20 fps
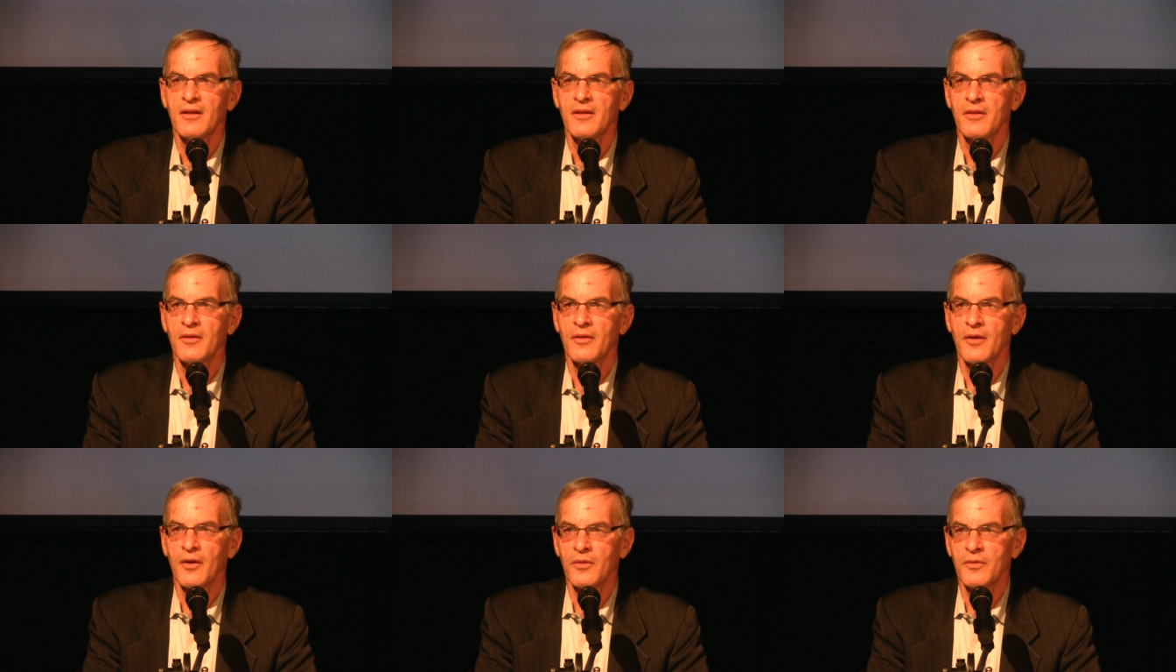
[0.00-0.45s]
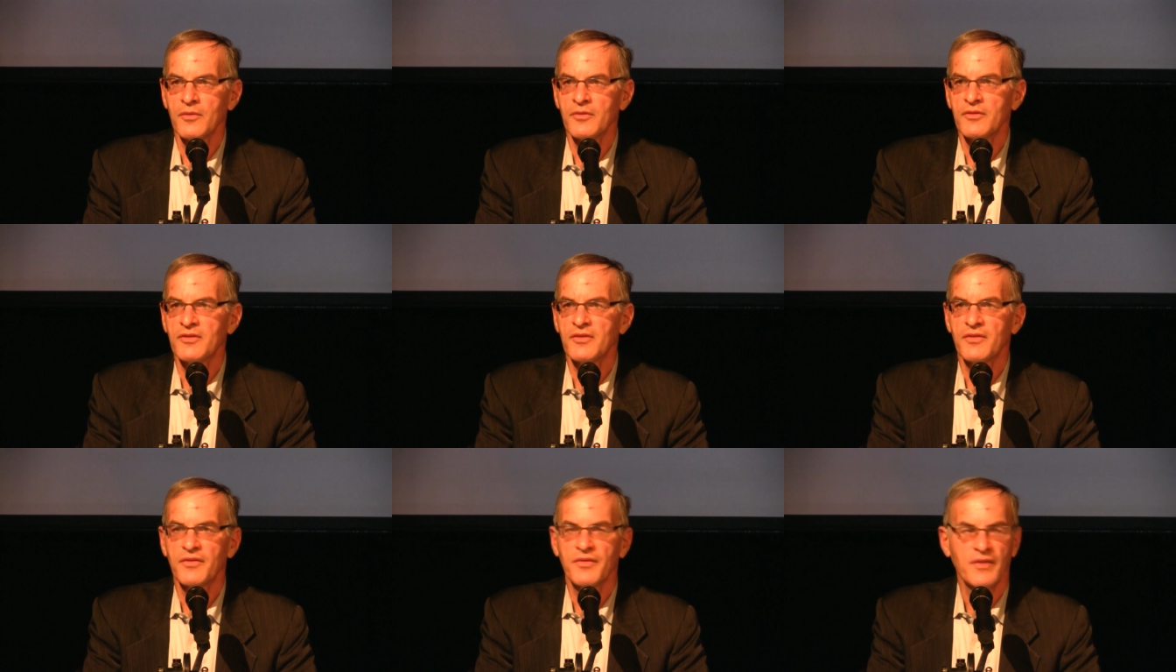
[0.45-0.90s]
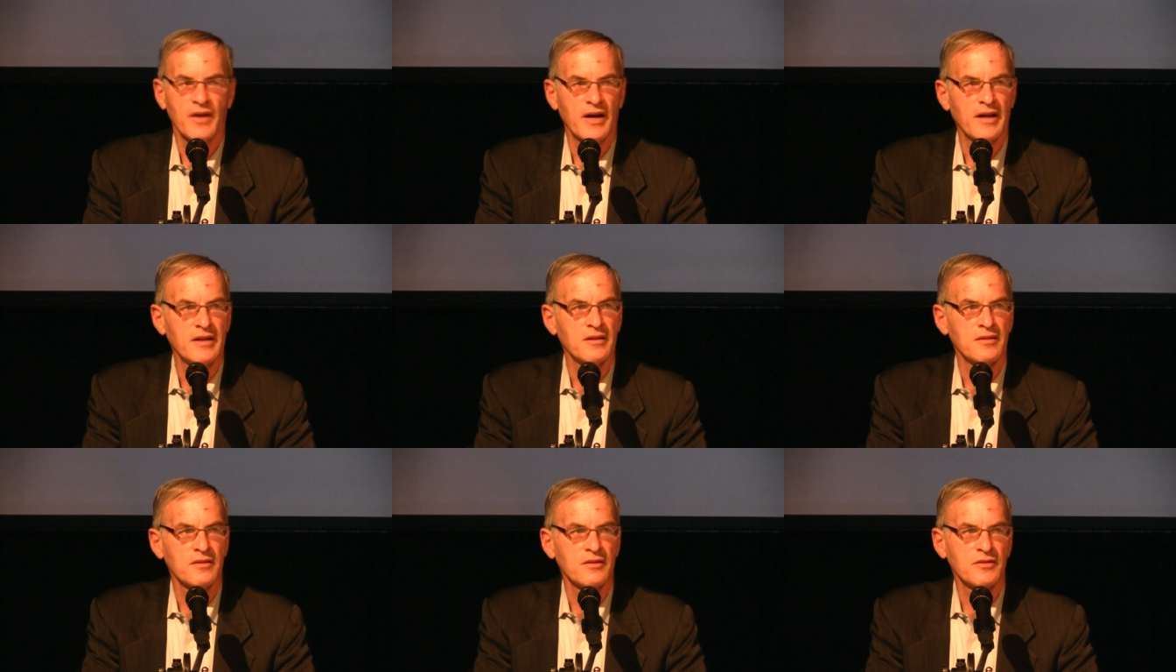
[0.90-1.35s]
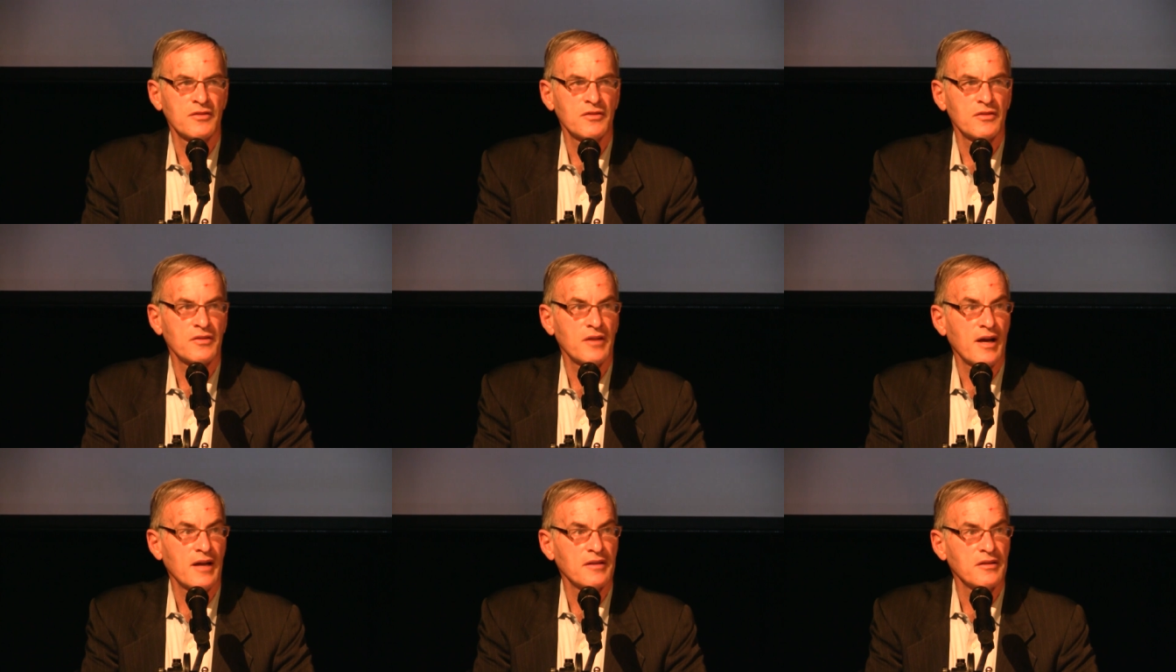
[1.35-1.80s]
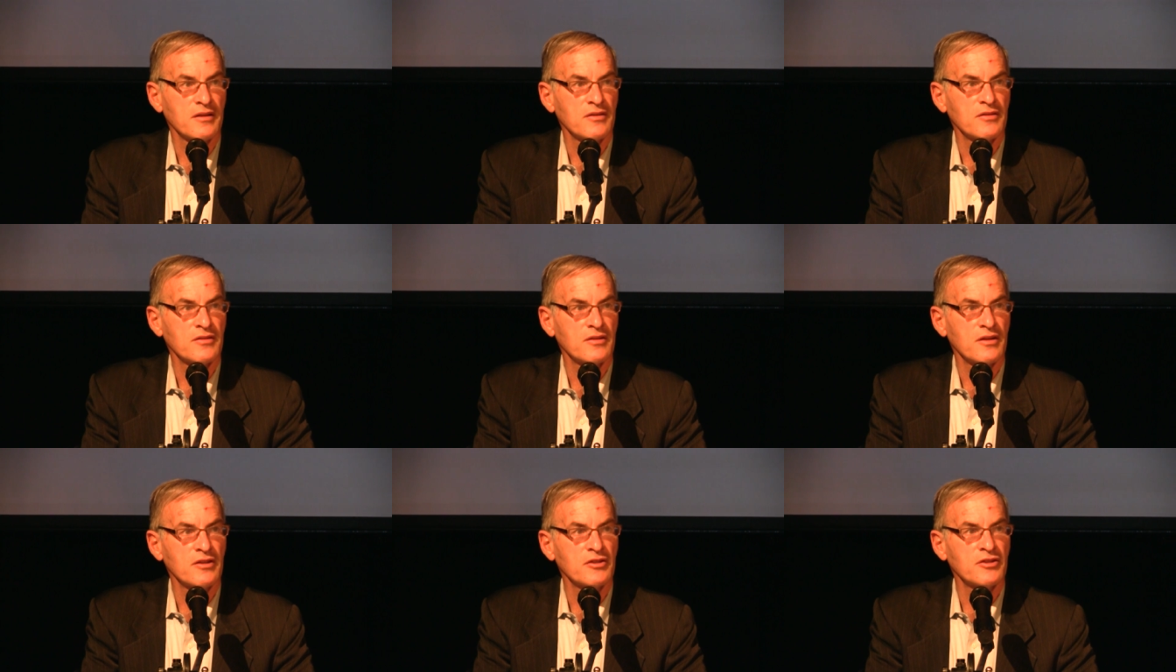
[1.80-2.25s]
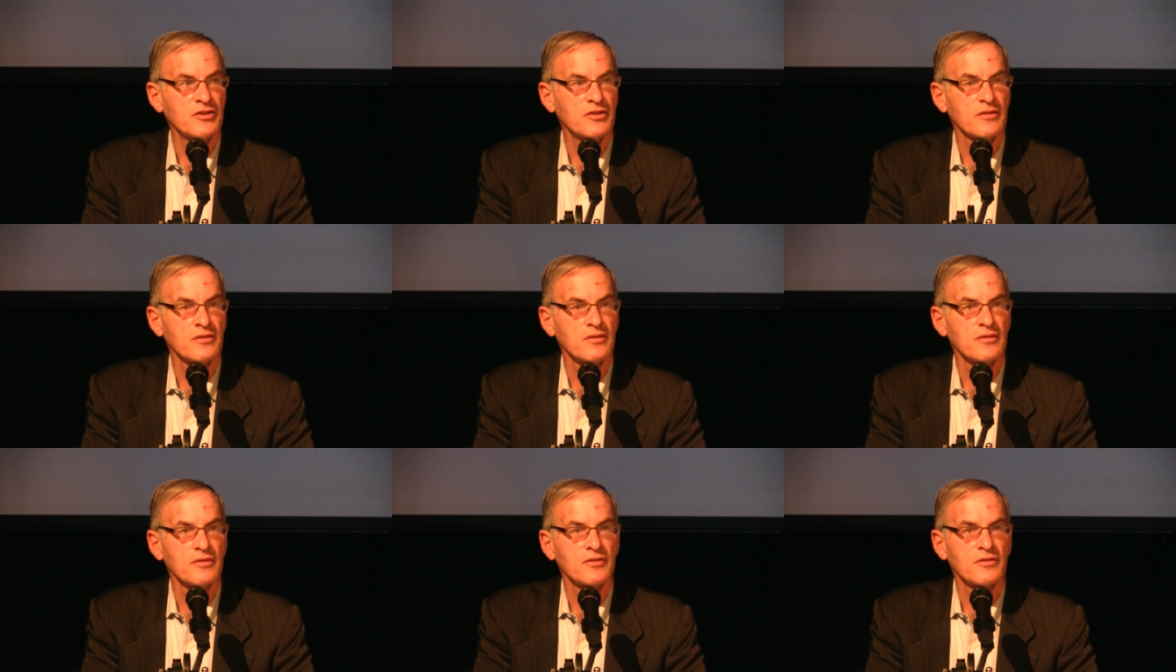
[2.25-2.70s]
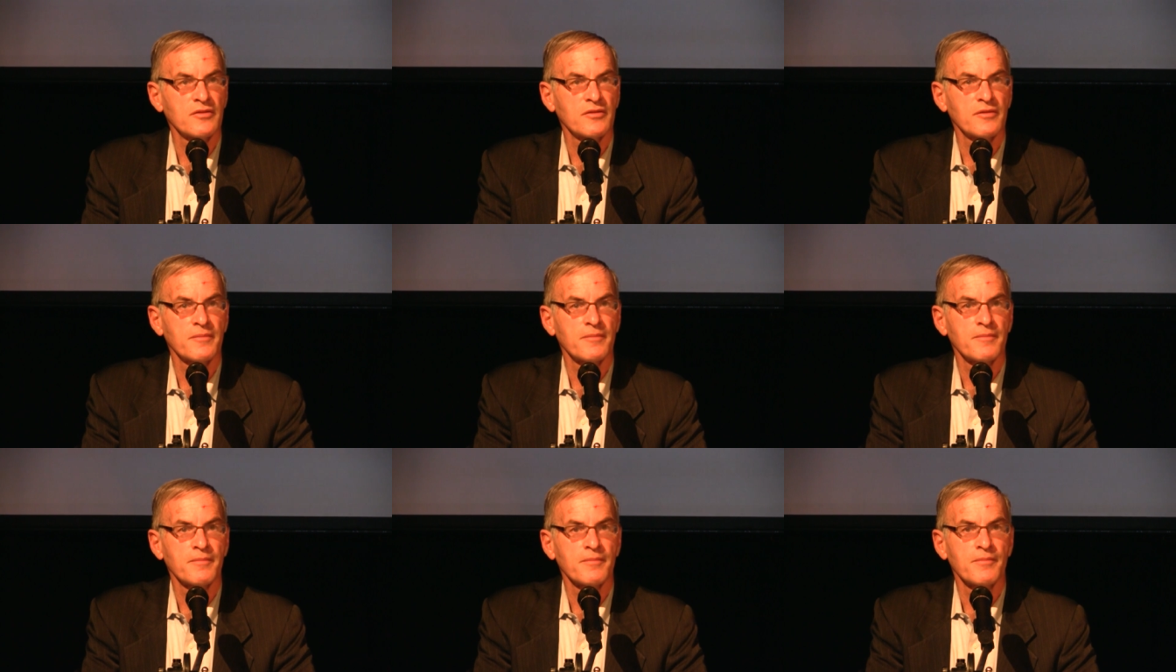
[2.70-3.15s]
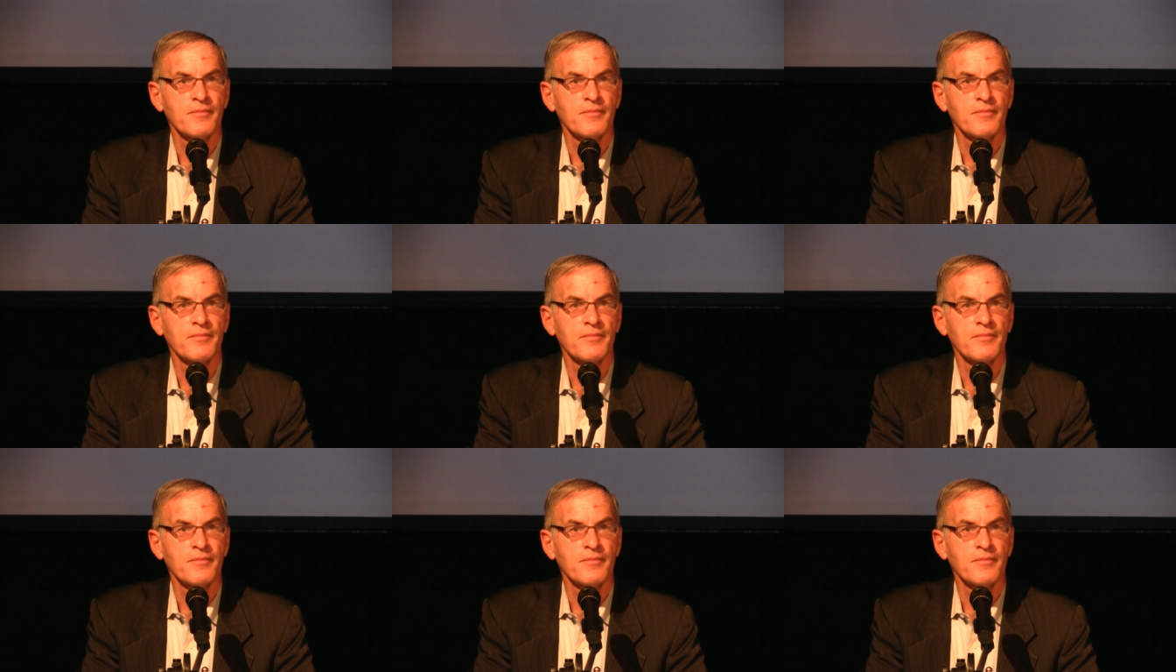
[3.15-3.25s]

those final status issues.